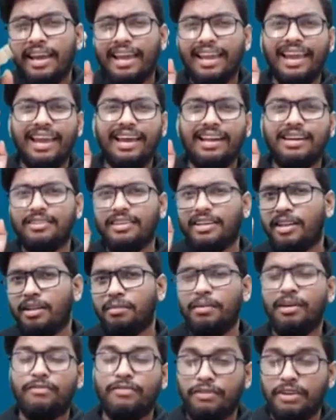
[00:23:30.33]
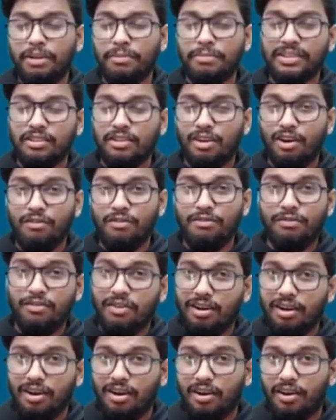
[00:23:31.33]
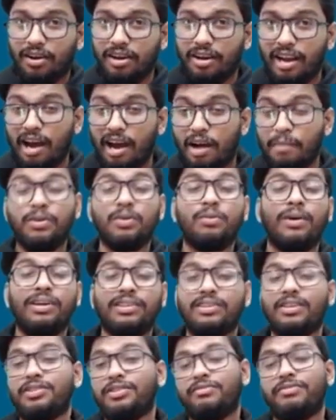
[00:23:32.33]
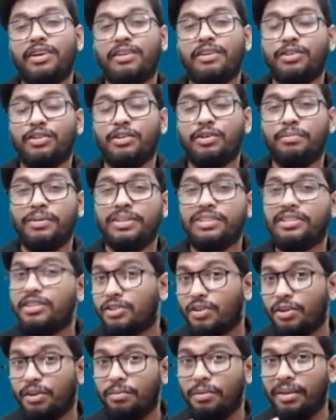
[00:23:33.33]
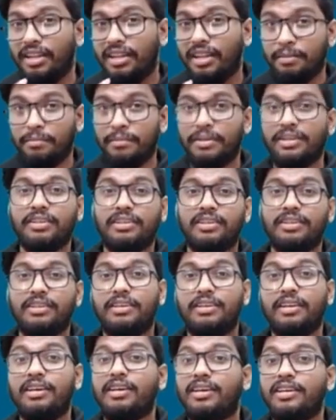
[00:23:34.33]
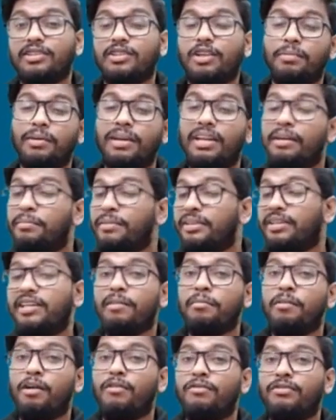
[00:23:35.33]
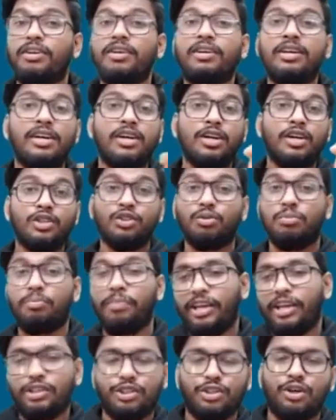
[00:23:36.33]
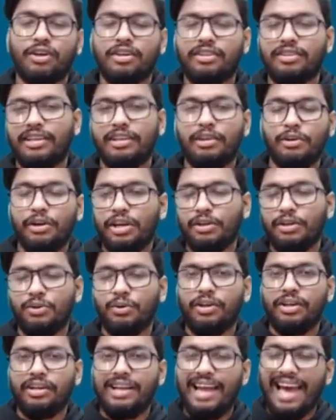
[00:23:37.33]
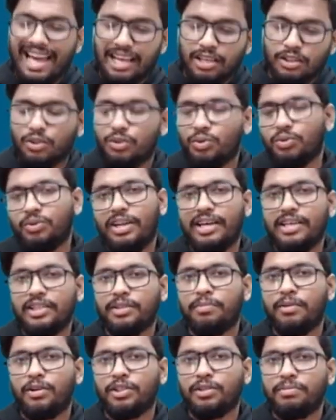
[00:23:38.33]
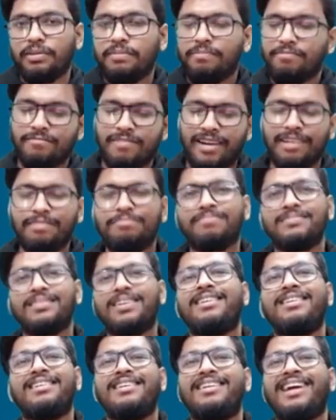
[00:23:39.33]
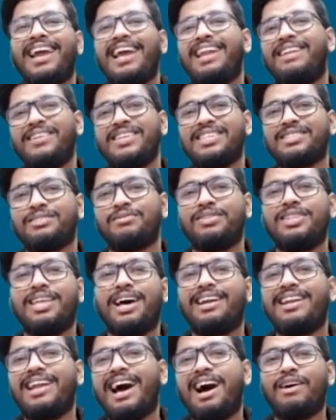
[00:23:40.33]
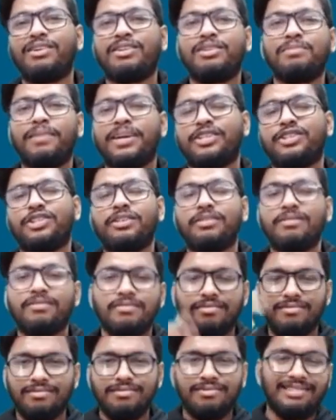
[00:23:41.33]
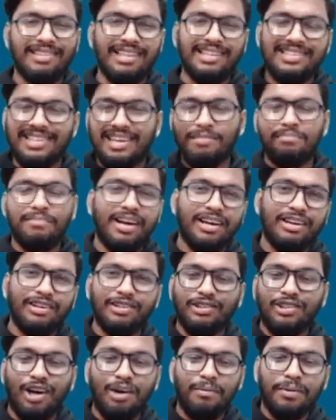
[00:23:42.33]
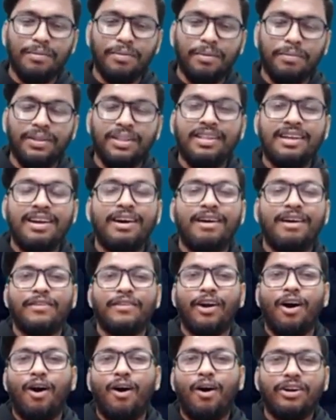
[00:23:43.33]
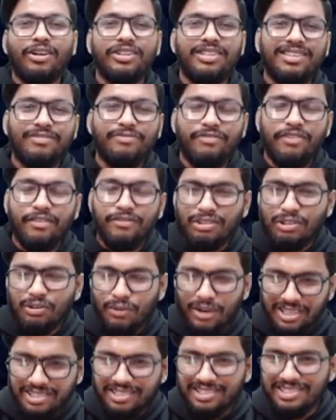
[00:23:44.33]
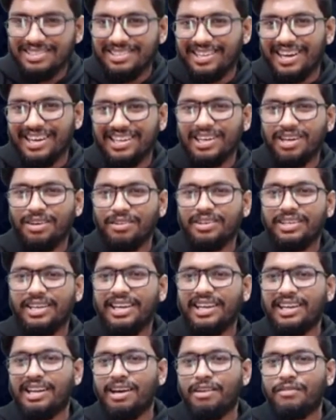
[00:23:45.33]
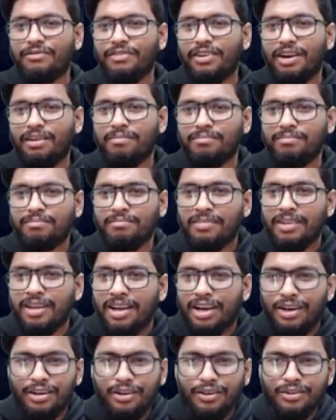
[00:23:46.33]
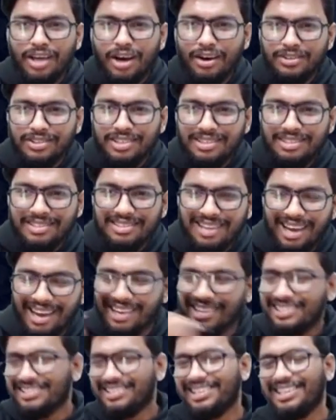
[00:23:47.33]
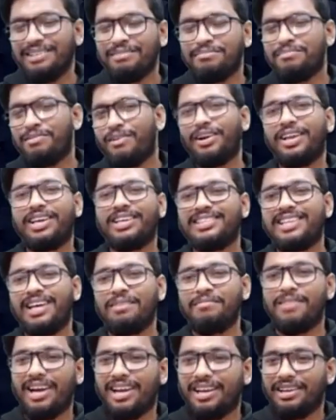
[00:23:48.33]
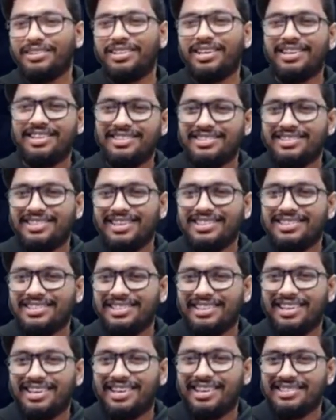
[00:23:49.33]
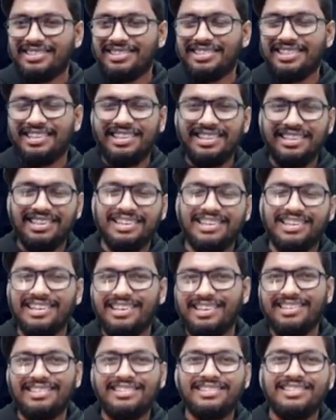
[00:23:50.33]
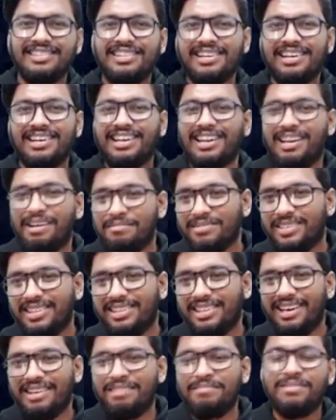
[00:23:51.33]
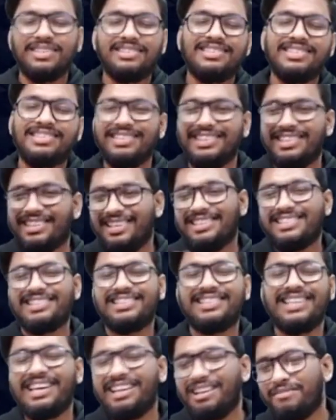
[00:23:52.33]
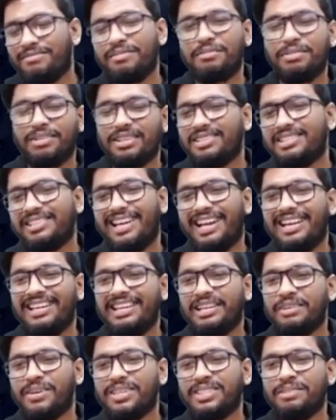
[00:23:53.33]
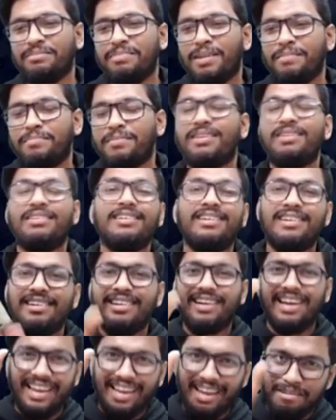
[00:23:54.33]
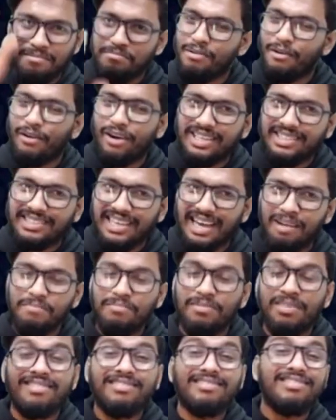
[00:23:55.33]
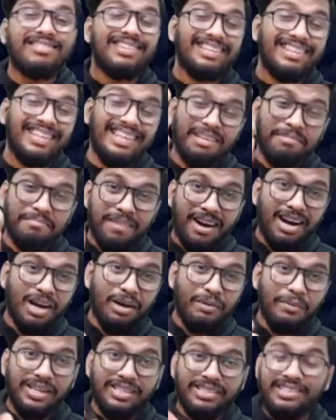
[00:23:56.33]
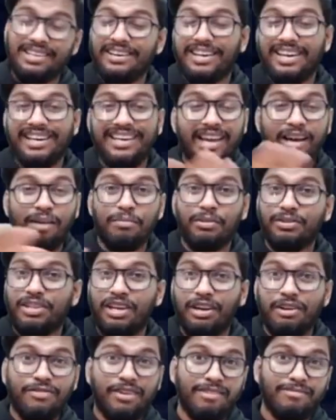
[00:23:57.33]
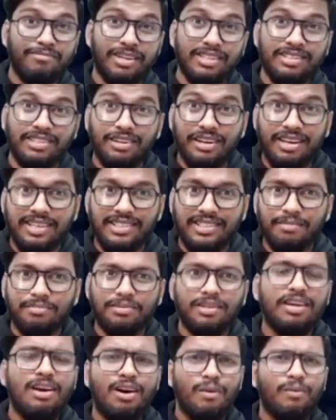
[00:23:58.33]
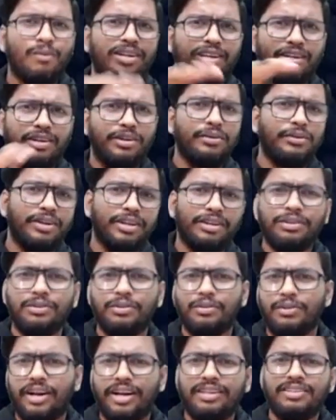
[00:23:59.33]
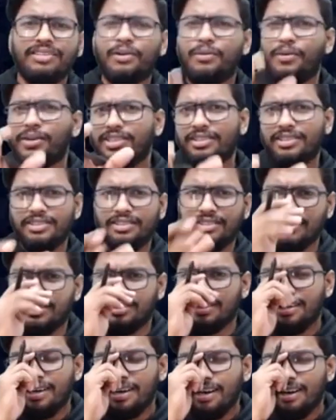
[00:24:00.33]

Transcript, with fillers: Again, it'll be fifty percent off on up to one thousand five hundred rupees. It's going to be limited. Uh, it's going to be a limited time offer. So make sure that you enroll in as soon as possible. Right? Anyways, with that out of the picture, let's get back into the topic, people. We are on to the fifth question right now, taken up from two thousand nineteen board exam. I know that it's it's a uh, it's a little uh, clumsy there, but still, it's taken up from two thousand nineteen question paper. Again, board exam, three mark question. You can take up to three to five minutes in your exams. What did I do it in two? Right. The question is this: